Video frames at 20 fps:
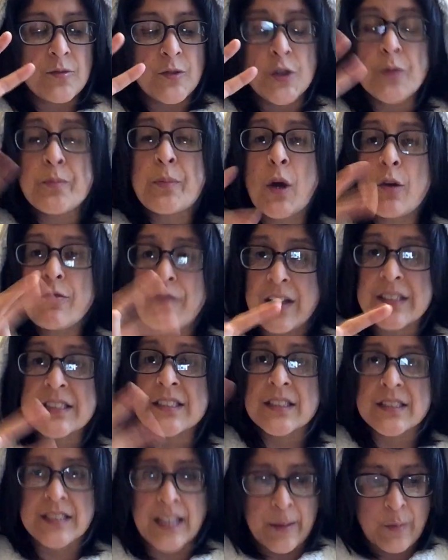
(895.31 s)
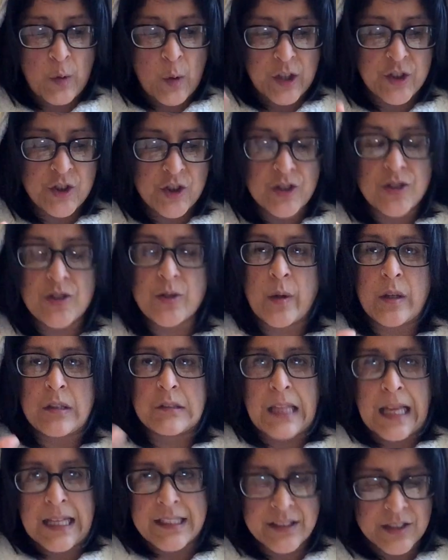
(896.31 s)
you both asked the same question, so
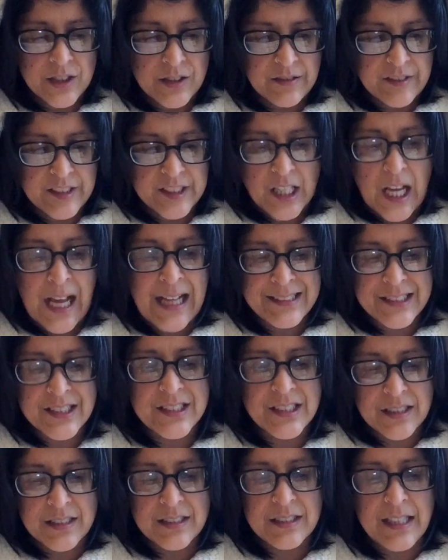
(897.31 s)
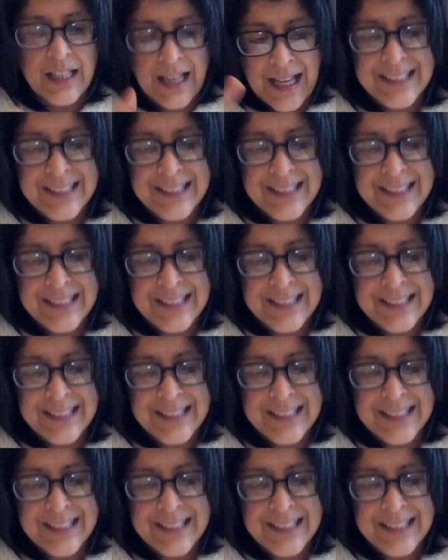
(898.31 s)
I'll answer this.